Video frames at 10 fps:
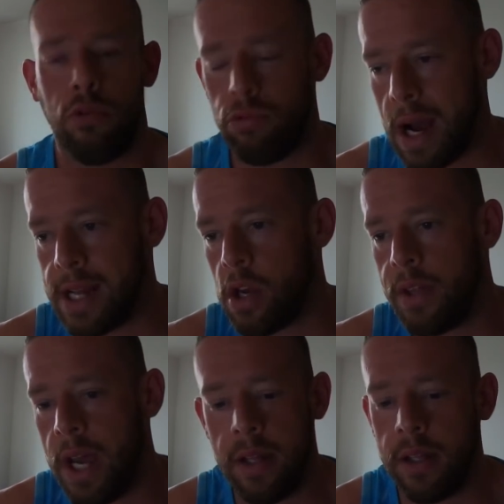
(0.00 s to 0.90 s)
right on
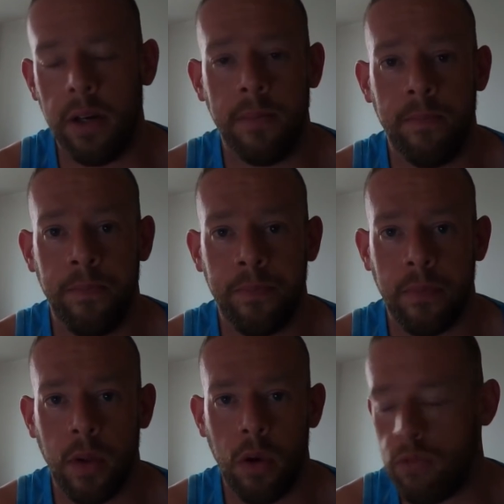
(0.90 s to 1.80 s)
the head, though.
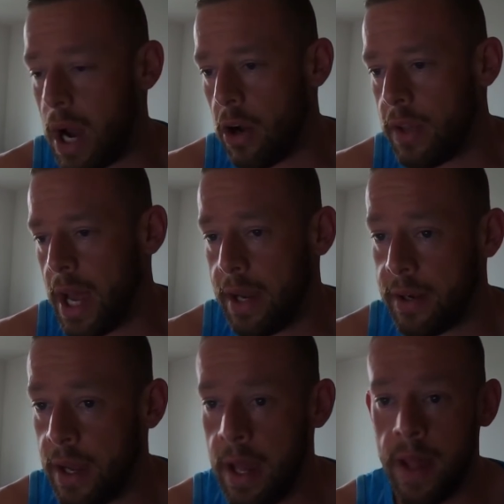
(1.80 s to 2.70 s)
Right on the head.
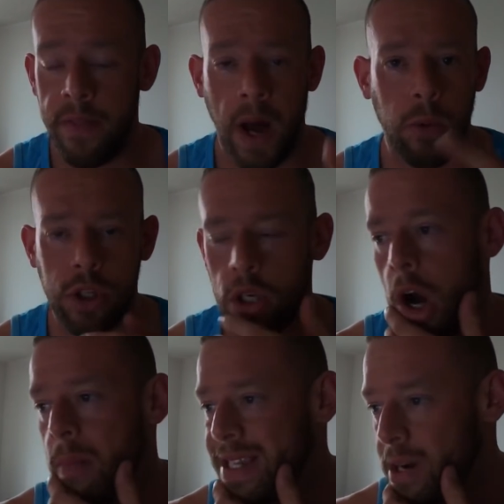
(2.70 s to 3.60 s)
That was the
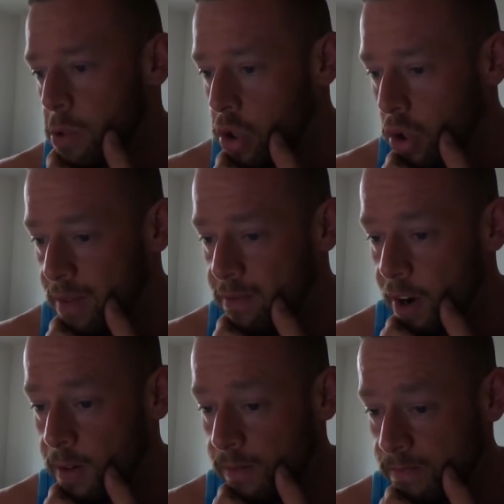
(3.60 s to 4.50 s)
comment I was looking
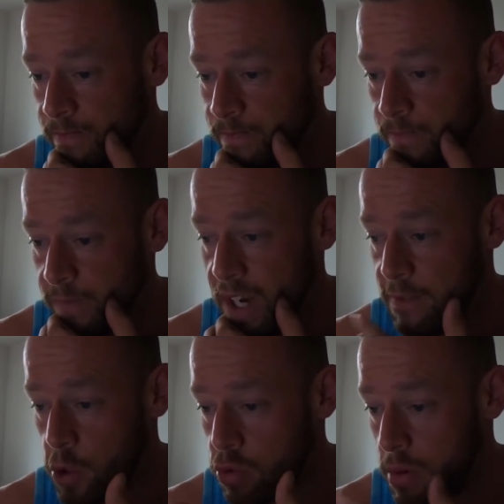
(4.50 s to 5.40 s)
for. I've
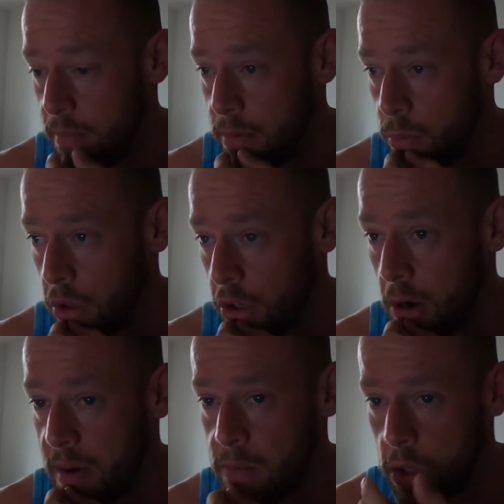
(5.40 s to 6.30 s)
just remembered what the
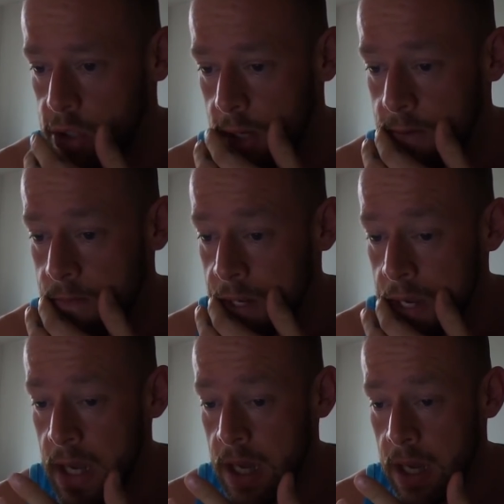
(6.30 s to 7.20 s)
comment was now.
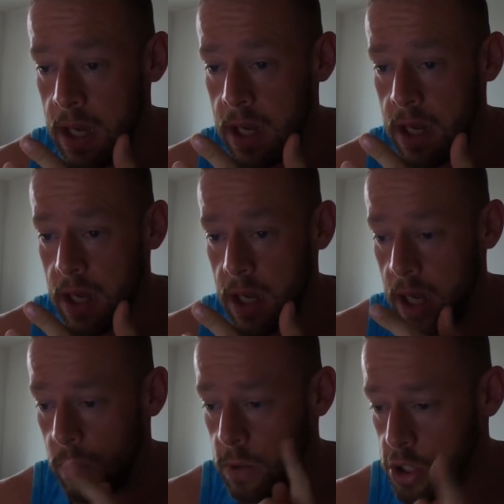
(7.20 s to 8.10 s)

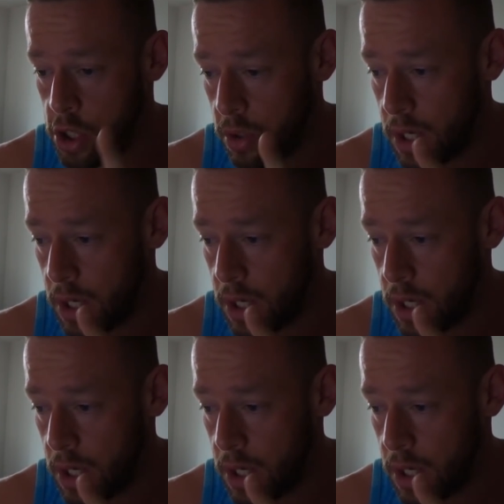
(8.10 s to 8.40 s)
It was two